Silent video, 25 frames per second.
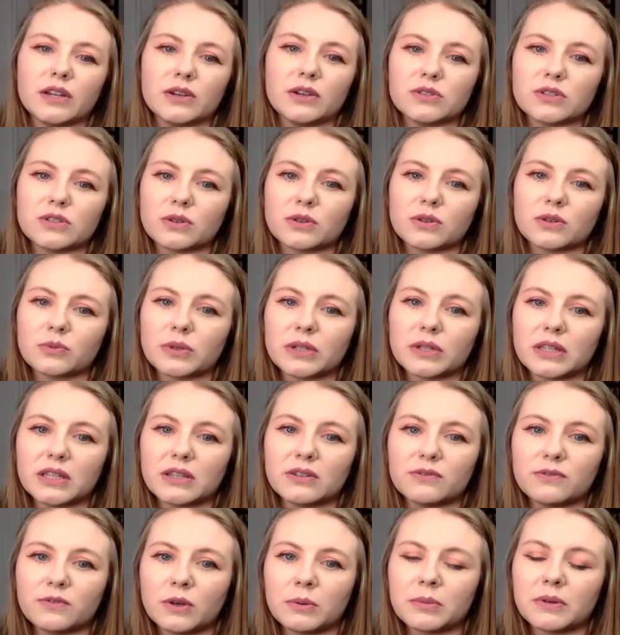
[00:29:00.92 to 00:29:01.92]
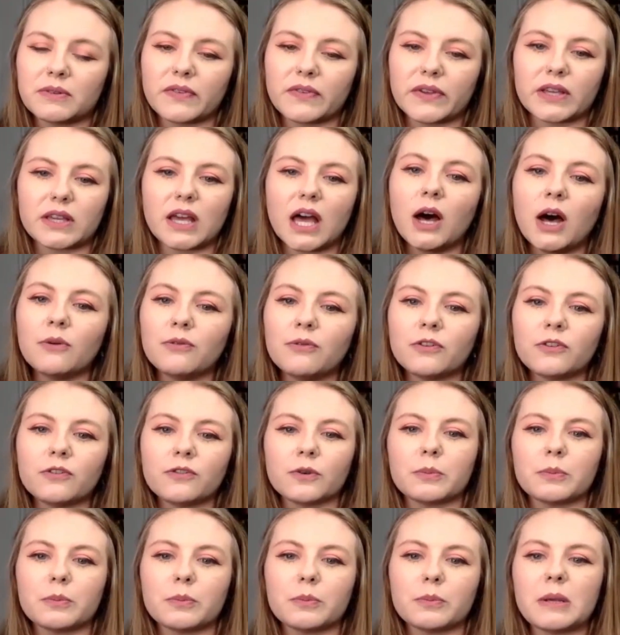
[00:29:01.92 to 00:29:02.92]
are really informative, like helpful
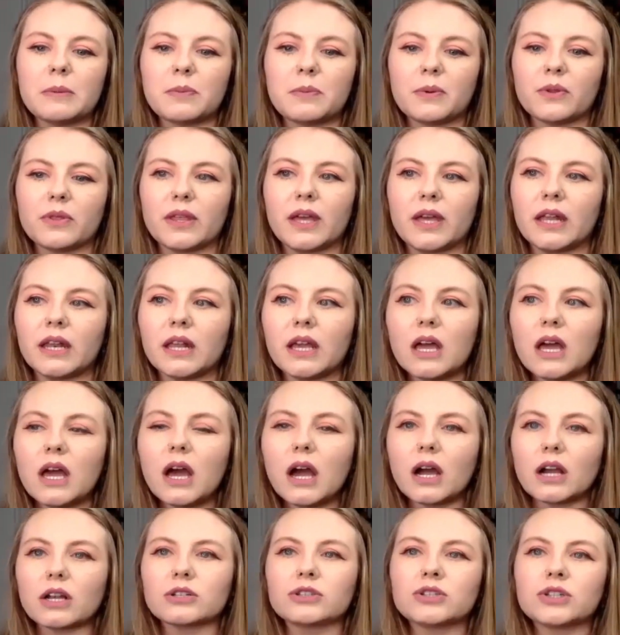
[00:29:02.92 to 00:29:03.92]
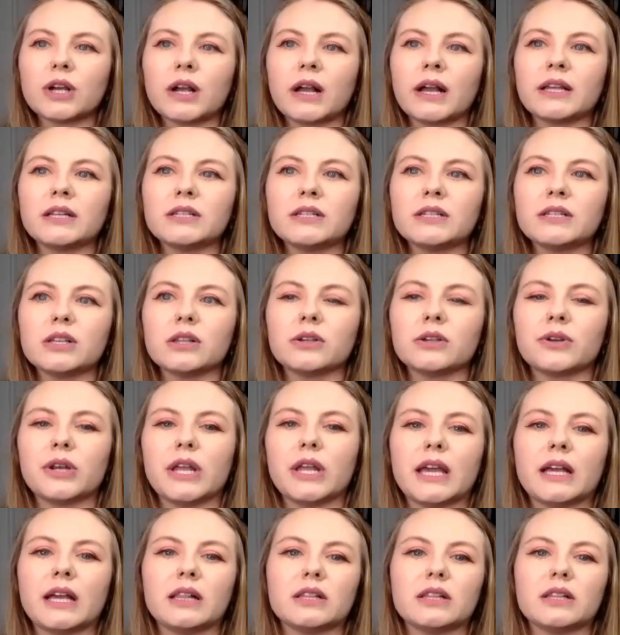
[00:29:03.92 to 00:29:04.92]
for people that are trying to learn
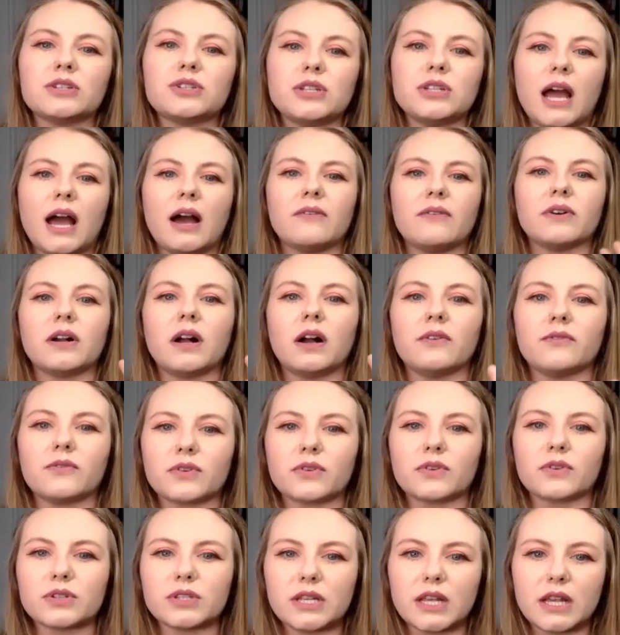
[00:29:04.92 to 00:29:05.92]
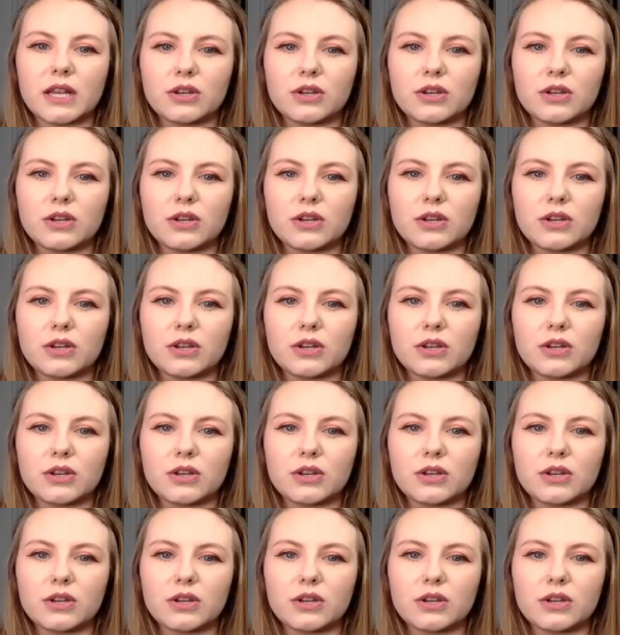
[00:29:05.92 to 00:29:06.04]
English to have a conversation.